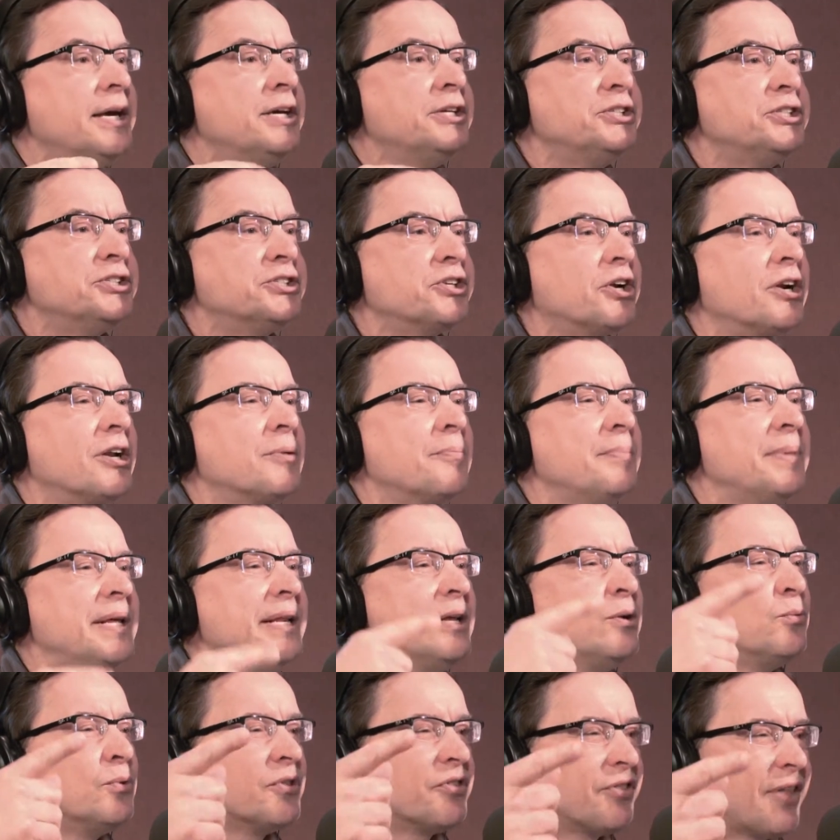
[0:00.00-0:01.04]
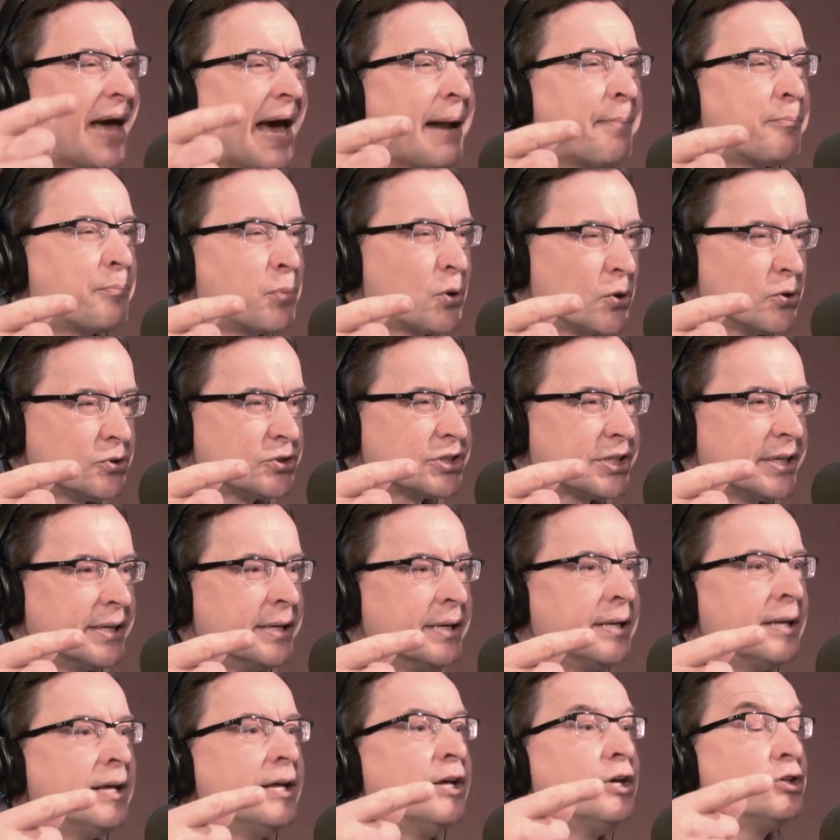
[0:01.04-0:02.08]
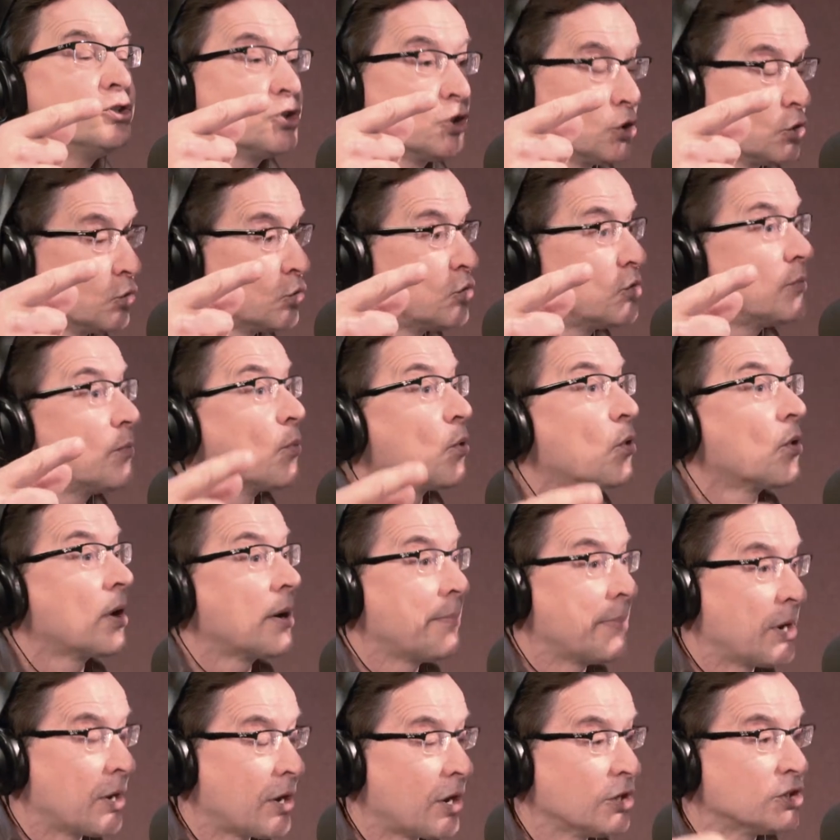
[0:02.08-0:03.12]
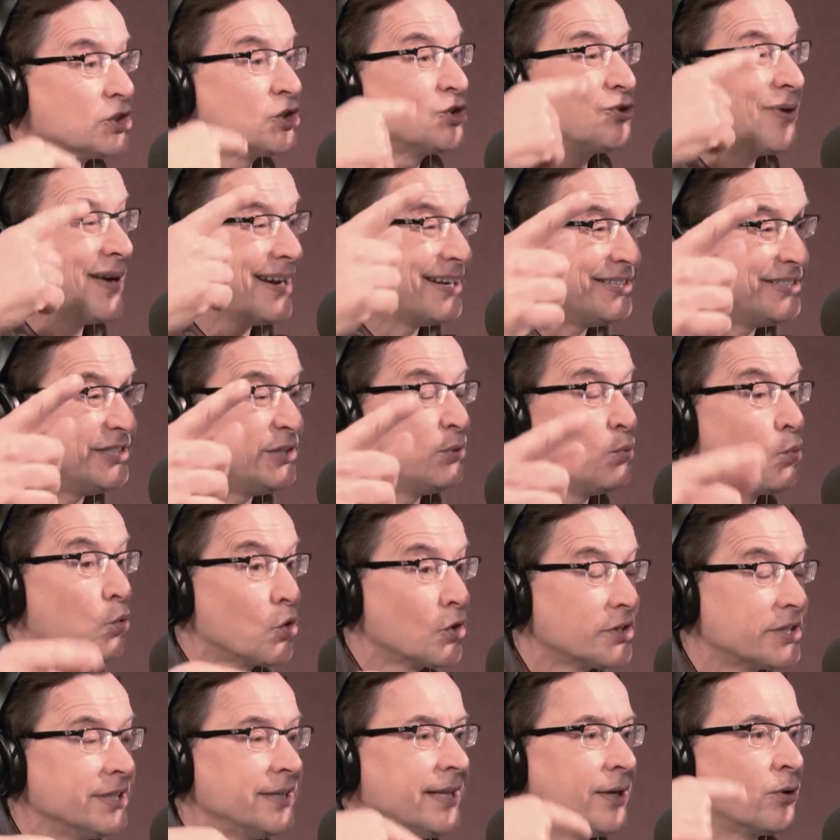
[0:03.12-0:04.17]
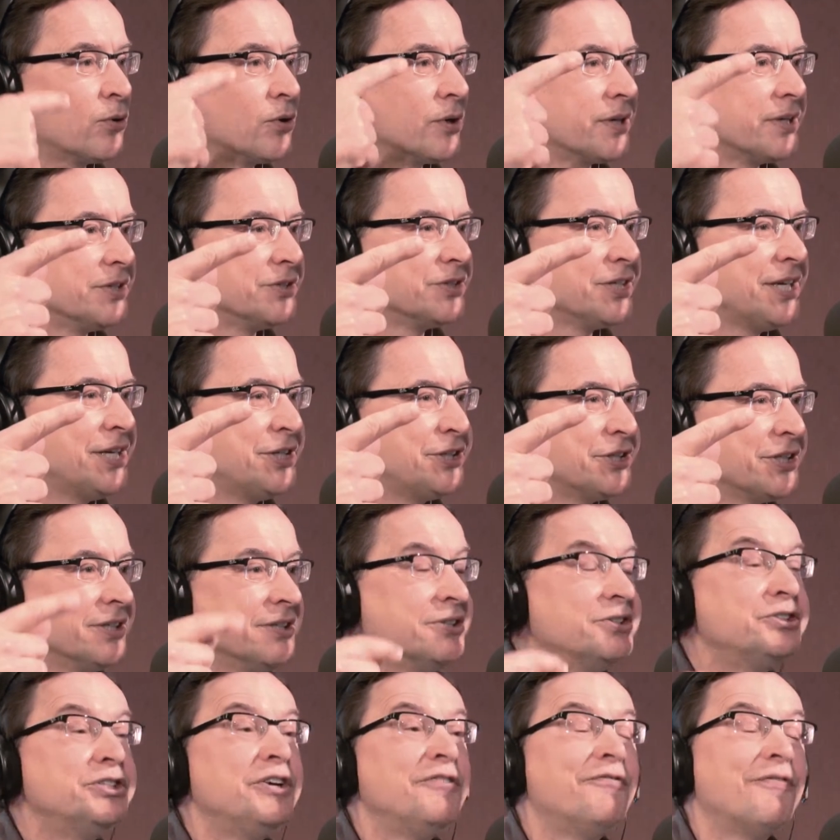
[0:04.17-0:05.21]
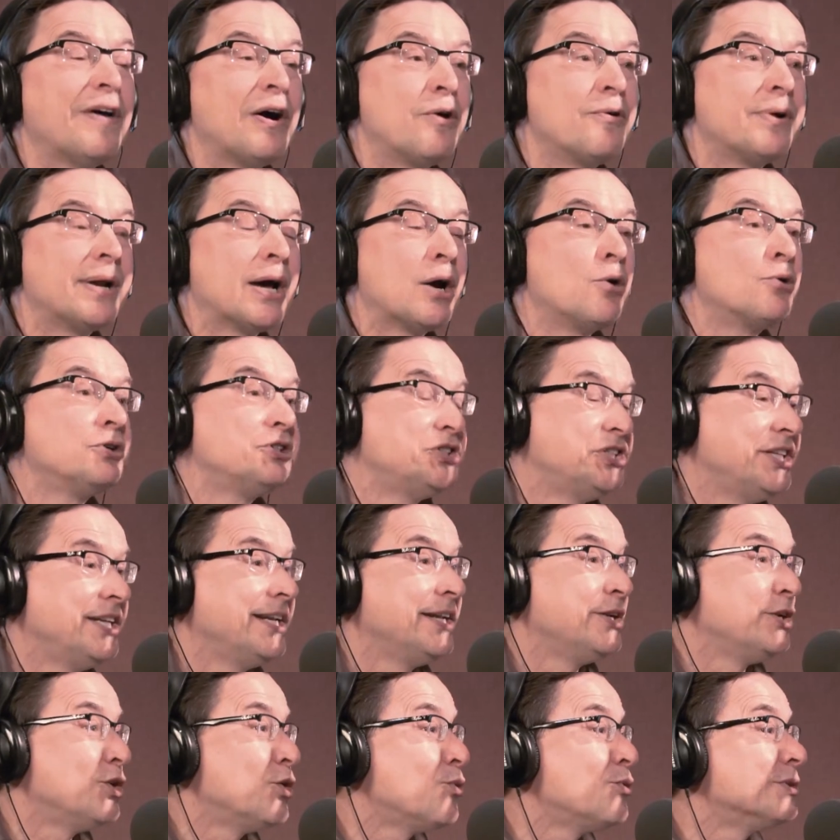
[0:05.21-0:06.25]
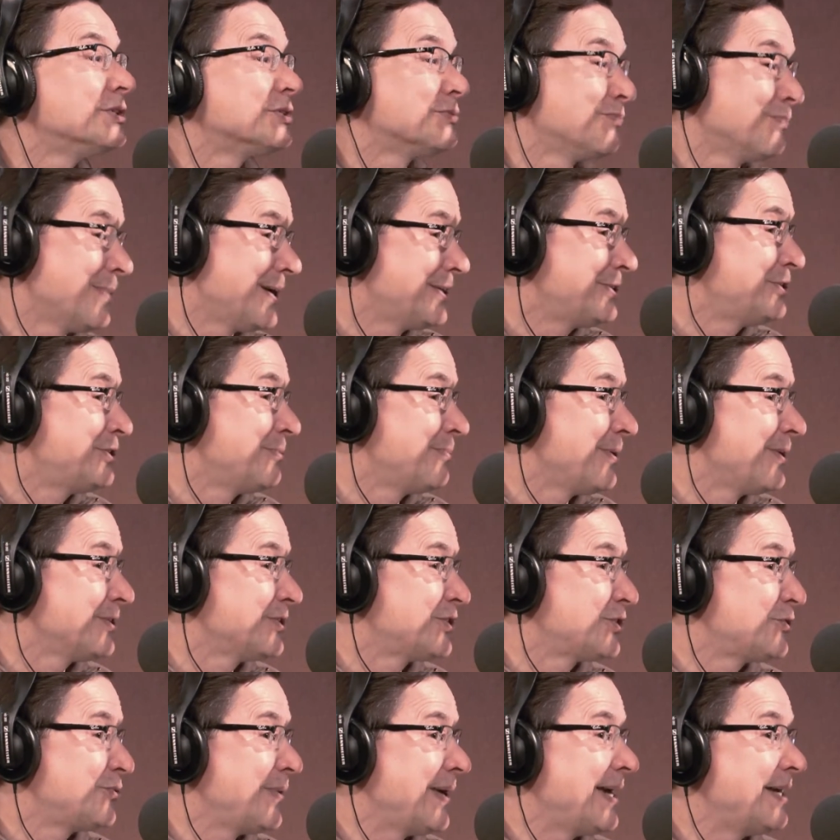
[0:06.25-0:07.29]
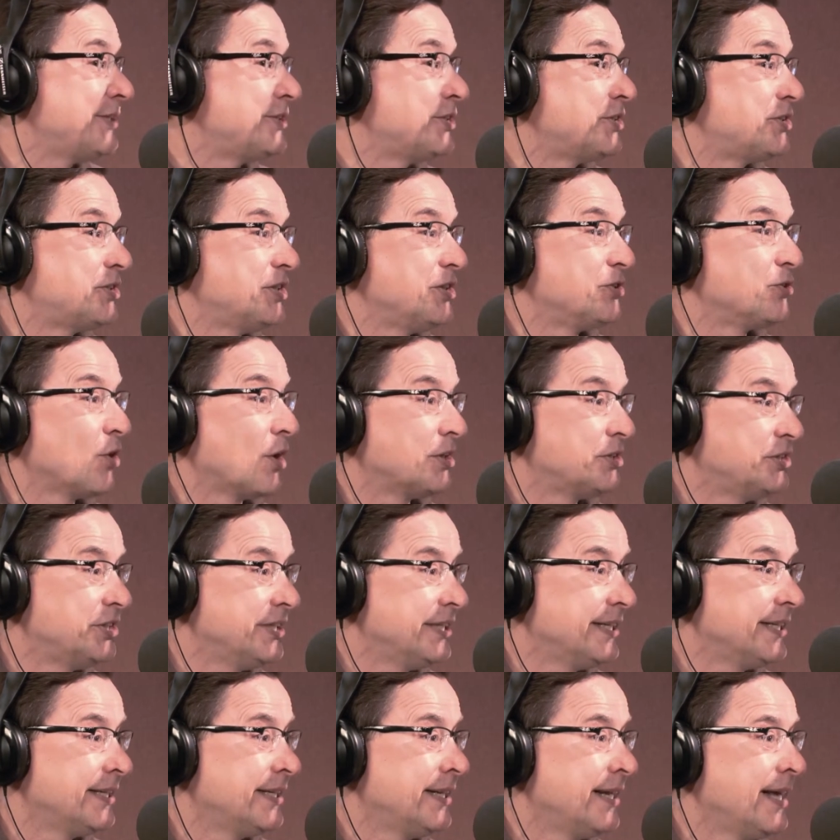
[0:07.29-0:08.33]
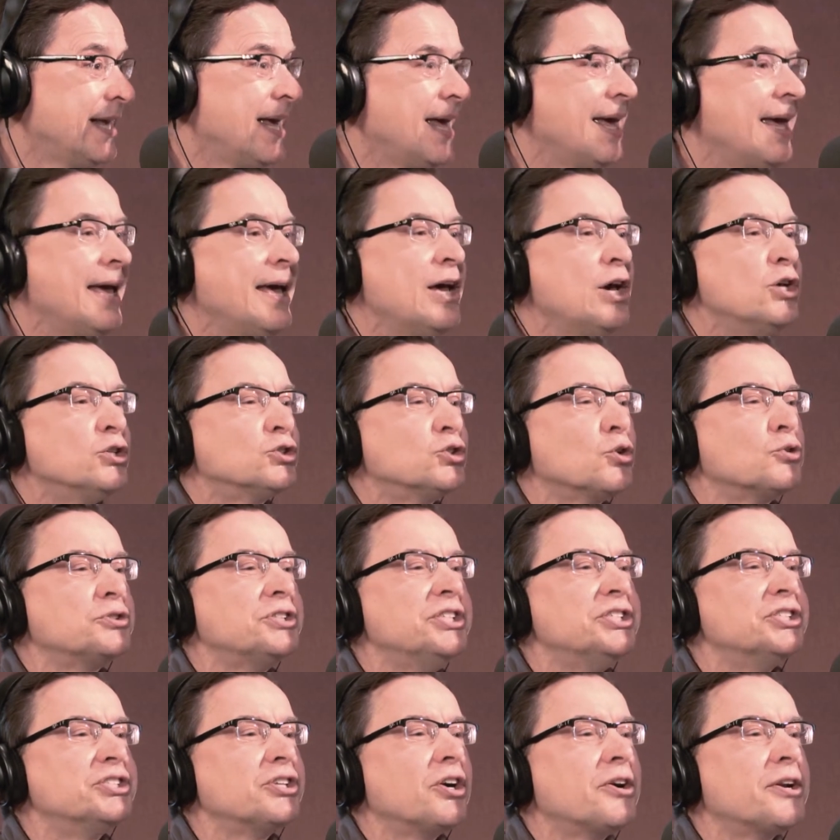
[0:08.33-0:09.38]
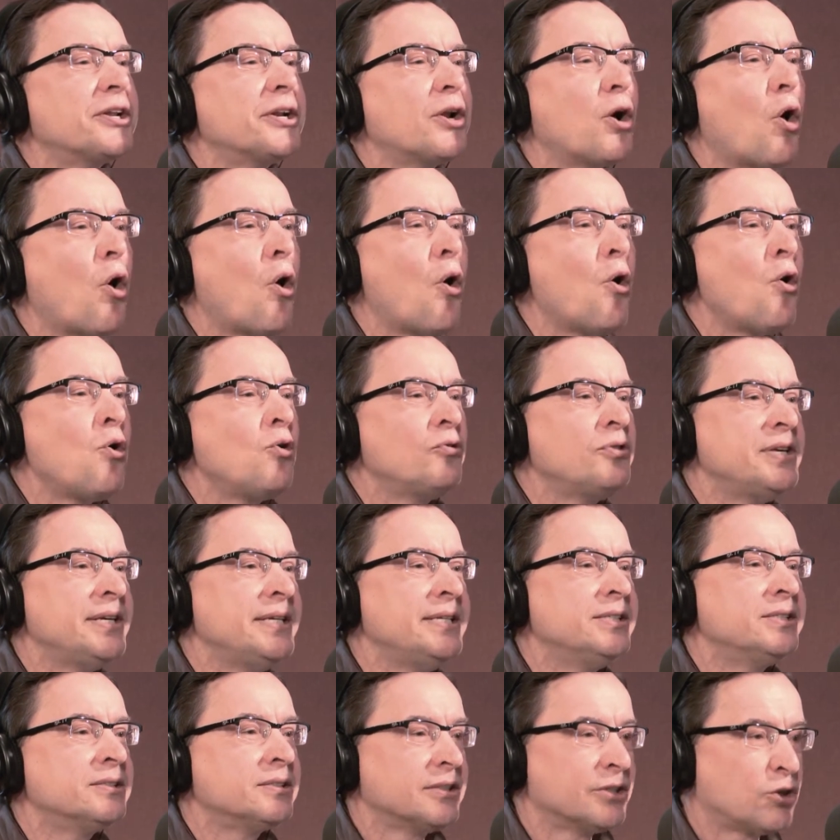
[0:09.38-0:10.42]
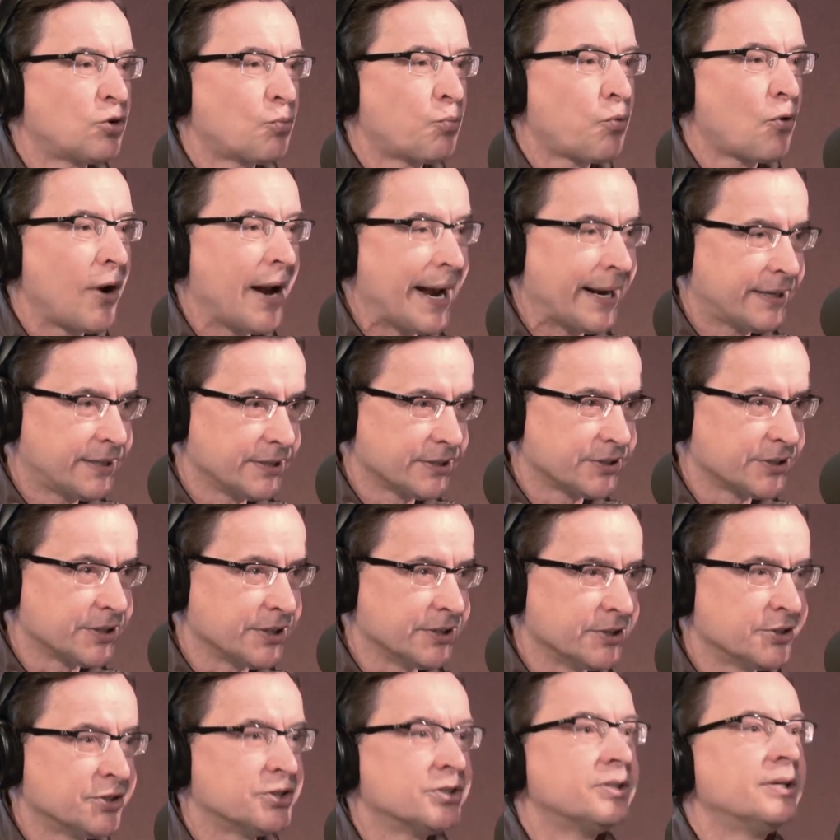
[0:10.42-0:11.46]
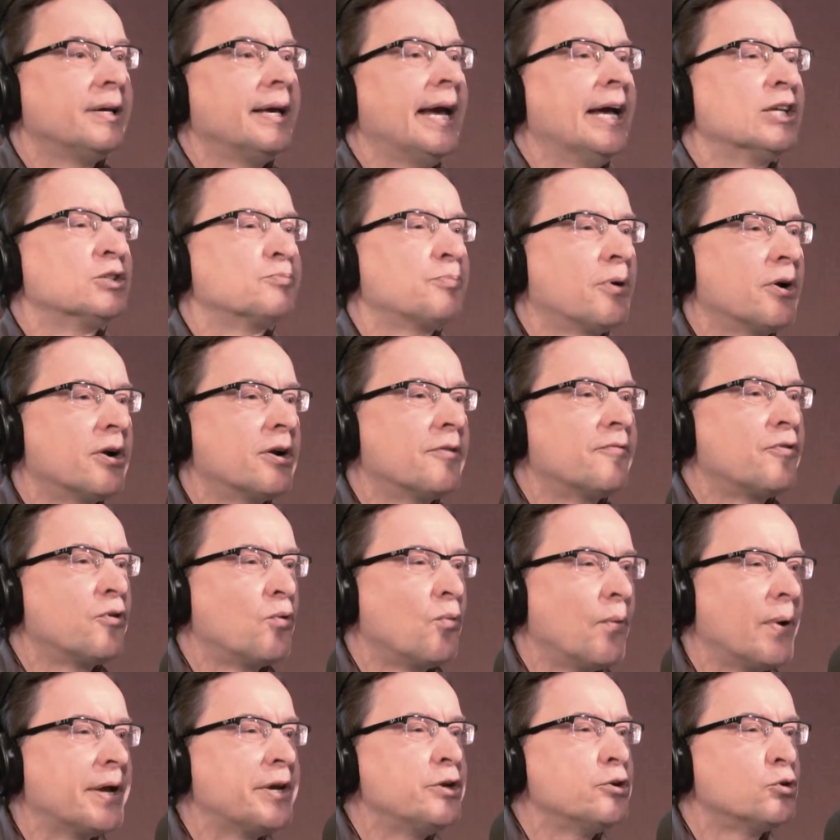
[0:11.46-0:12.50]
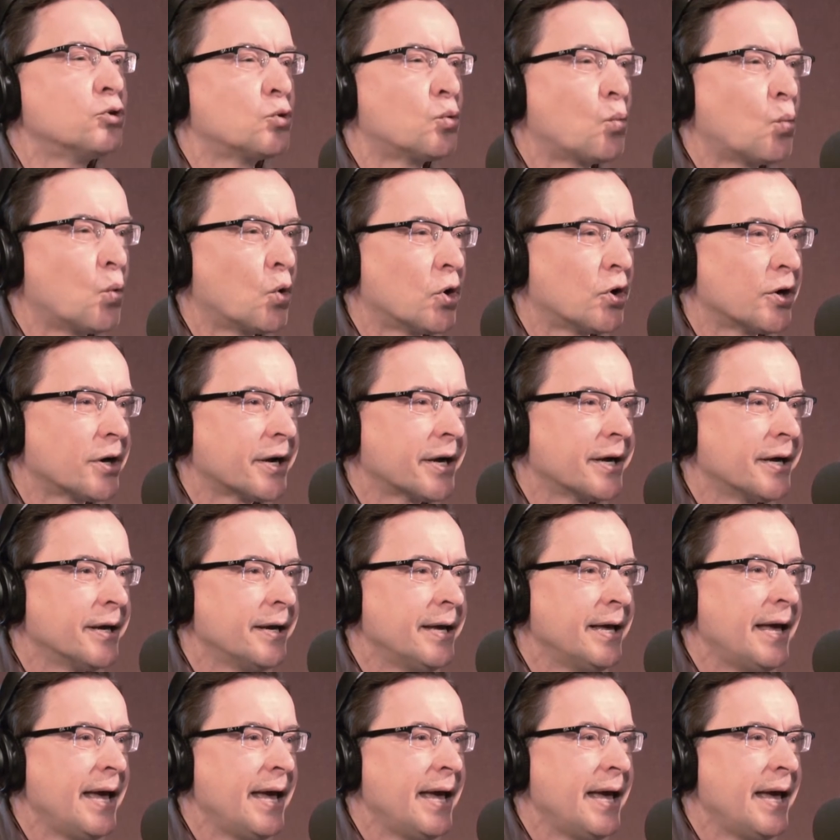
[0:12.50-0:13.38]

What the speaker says: She started meeting with that person to learn more about how strategy worked in that organization. She found out she didn't know as much about strategy as she thought she did. So she started all these little practices as part of her regular work.